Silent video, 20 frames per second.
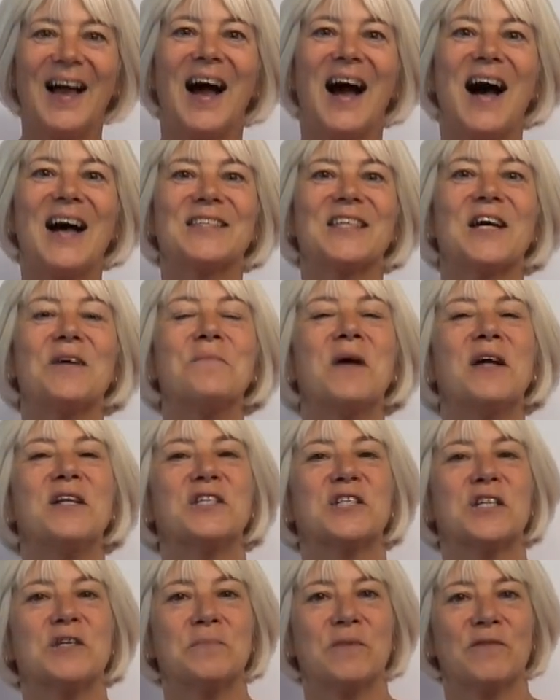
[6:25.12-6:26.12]
As I
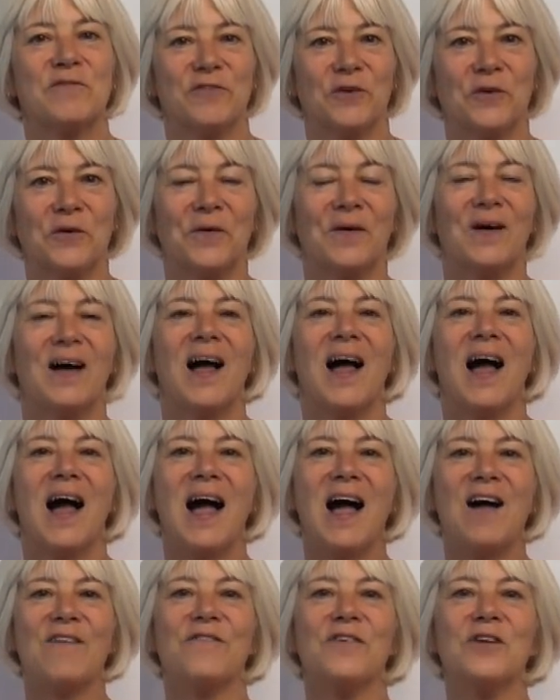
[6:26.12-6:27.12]
mentioned before,
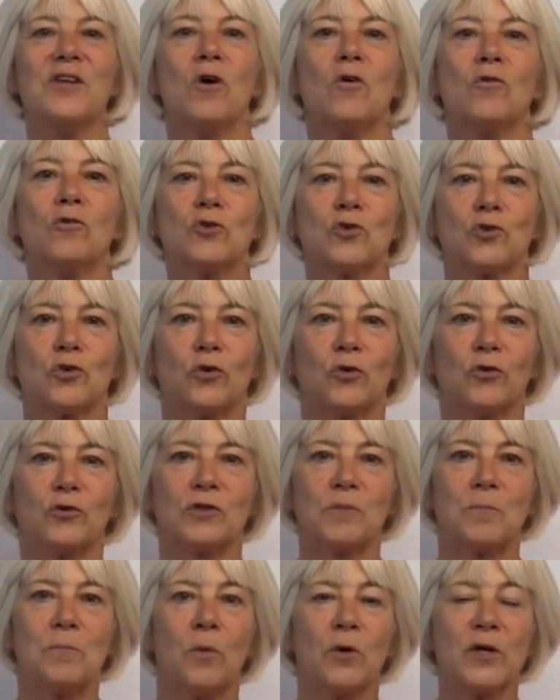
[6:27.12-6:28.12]
ethanol
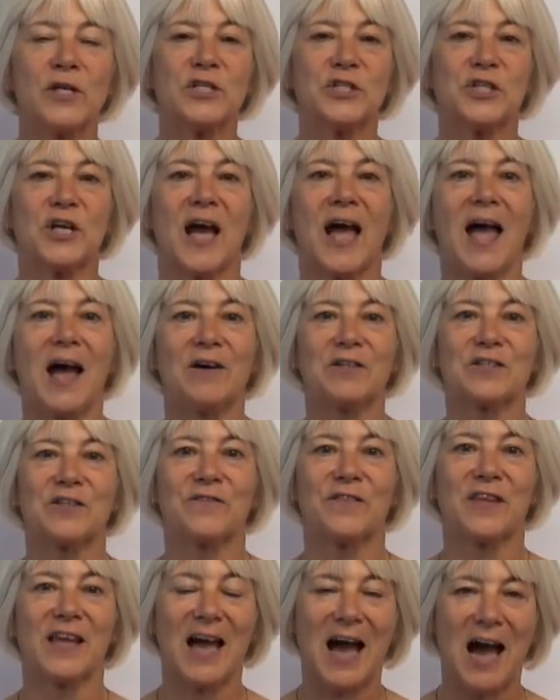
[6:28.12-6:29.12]
draws moisture out of
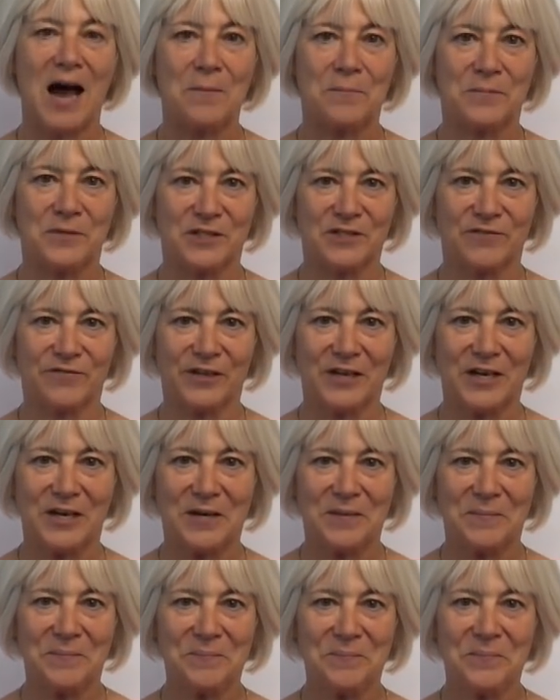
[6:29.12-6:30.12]
the
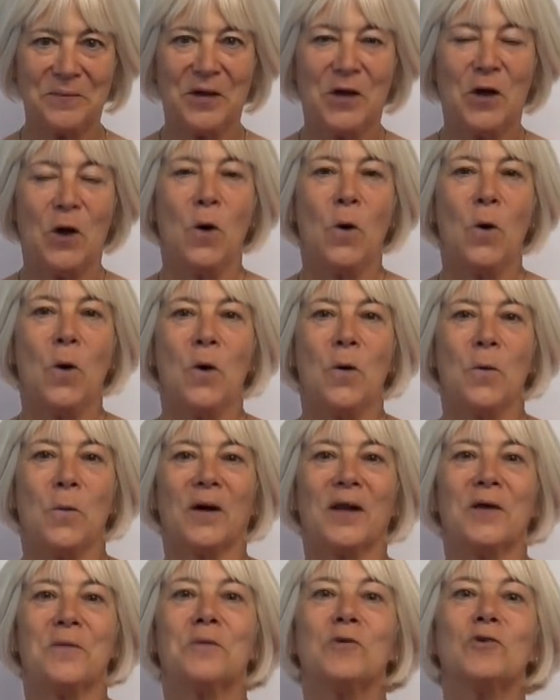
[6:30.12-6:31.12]
atmosphere.
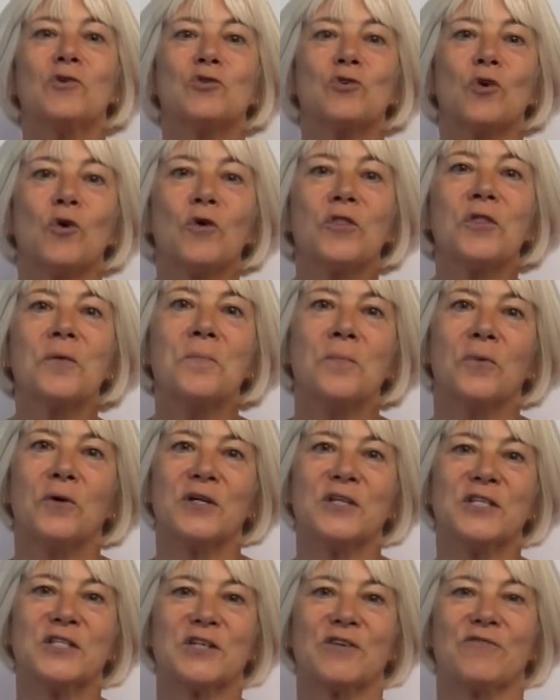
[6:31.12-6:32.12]
Well, it will draw the
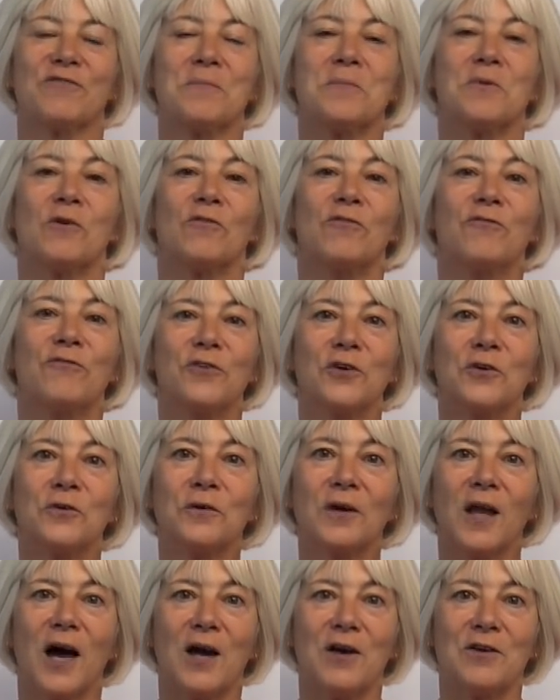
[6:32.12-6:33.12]
moisture from your
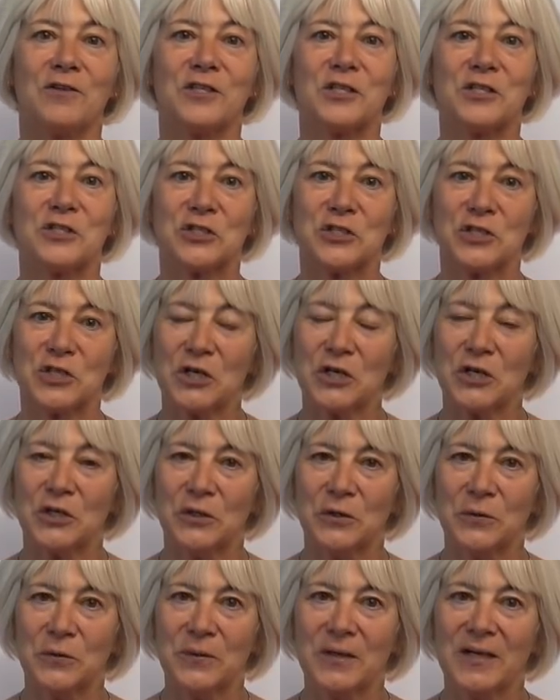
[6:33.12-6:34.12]
fuel hoses
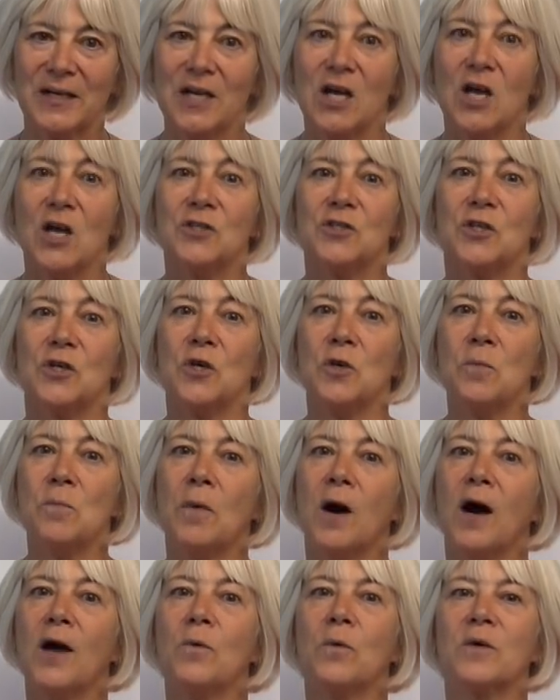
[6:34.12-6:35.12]
too, so you
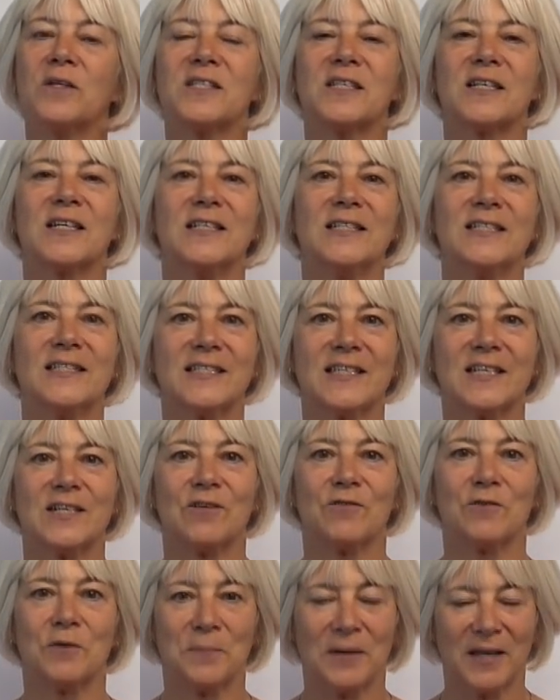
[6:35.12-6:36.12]
might want to
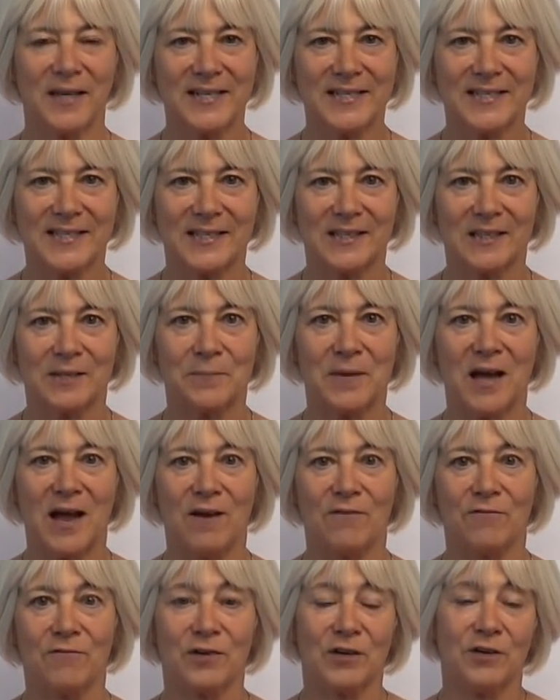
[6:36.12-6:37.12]
consider replacing them
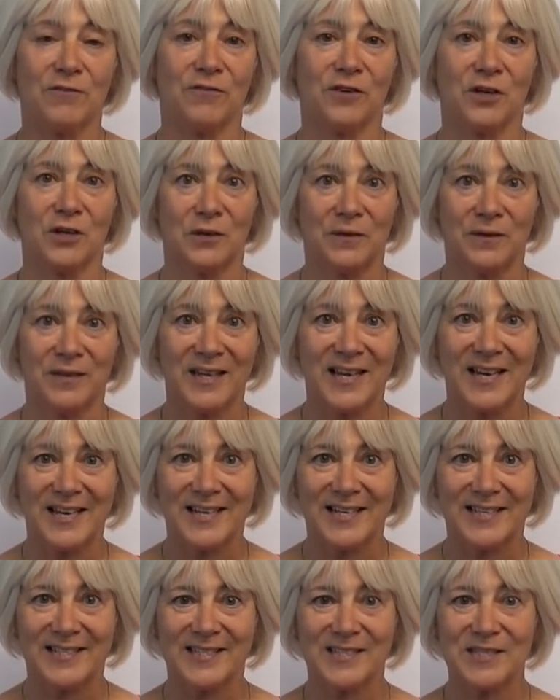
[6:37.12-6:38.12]
every few
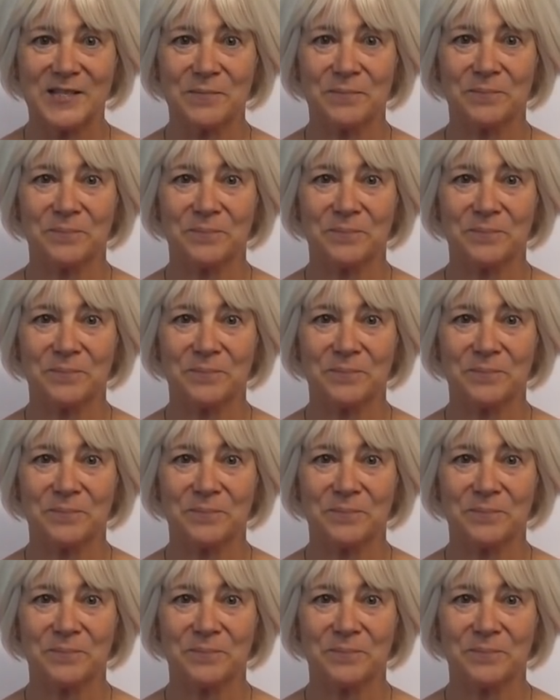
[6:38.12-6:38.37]
years.